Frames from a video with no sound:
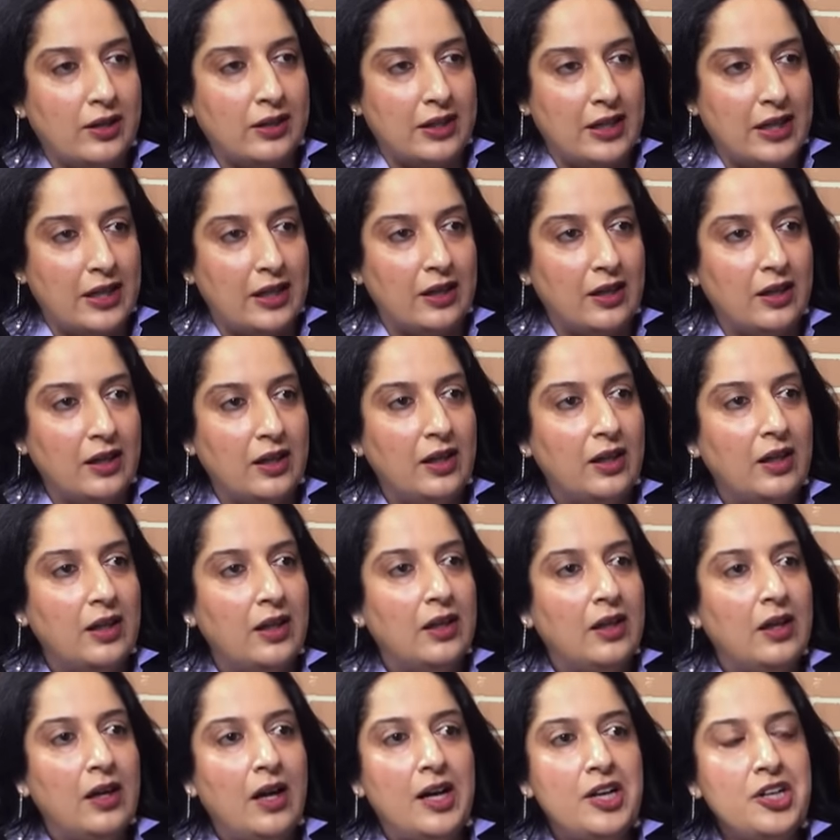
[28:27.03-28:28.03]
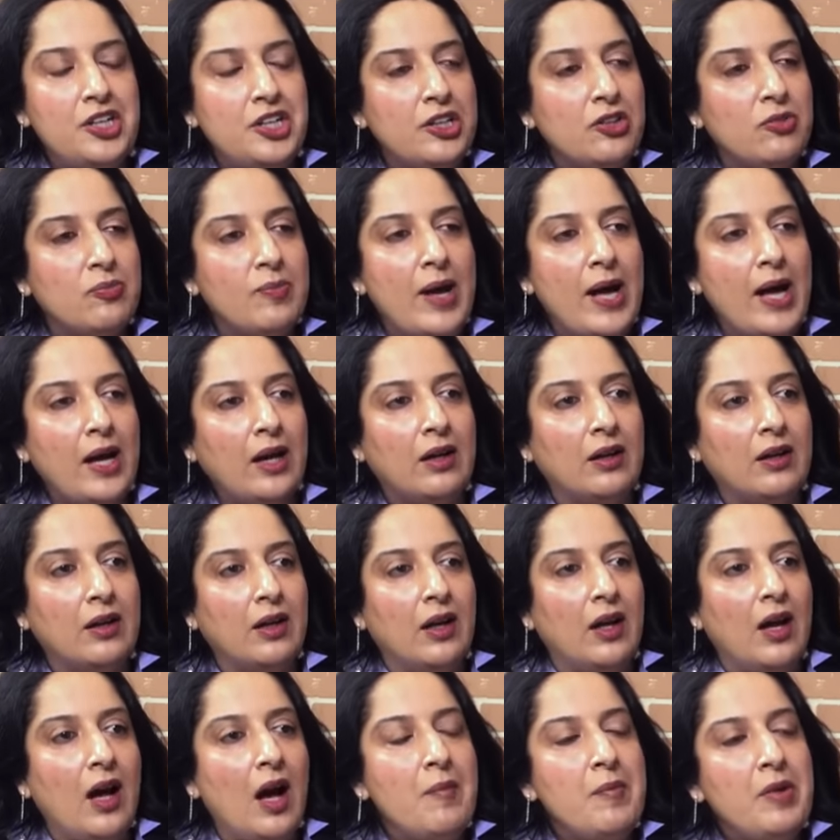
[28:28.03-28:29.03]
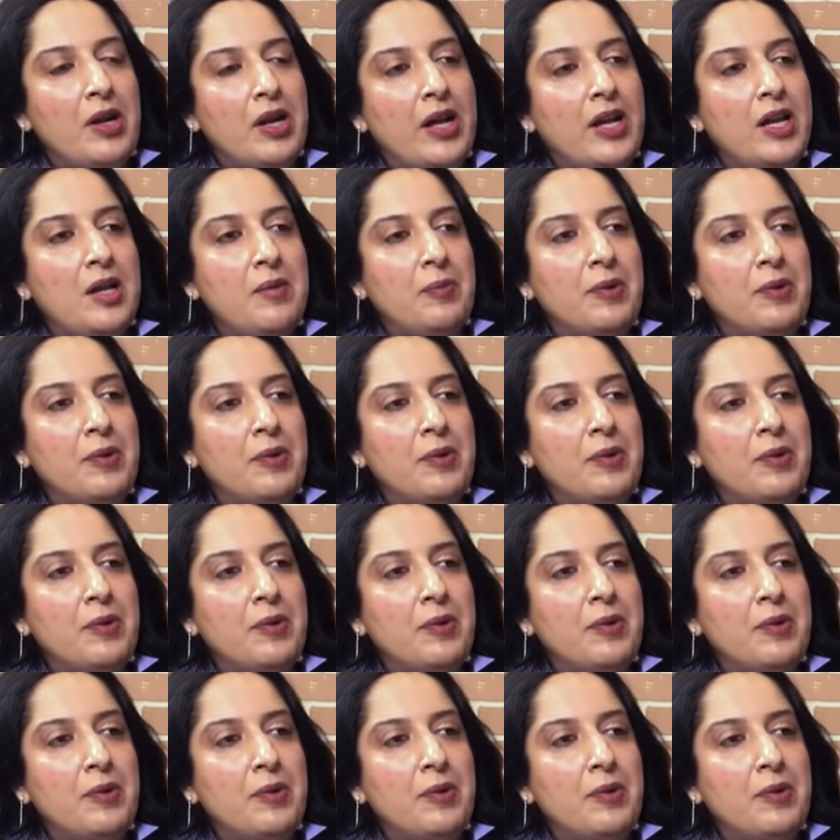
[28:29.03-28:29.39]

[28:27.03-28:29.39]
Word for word: then. And she's back. I mean, any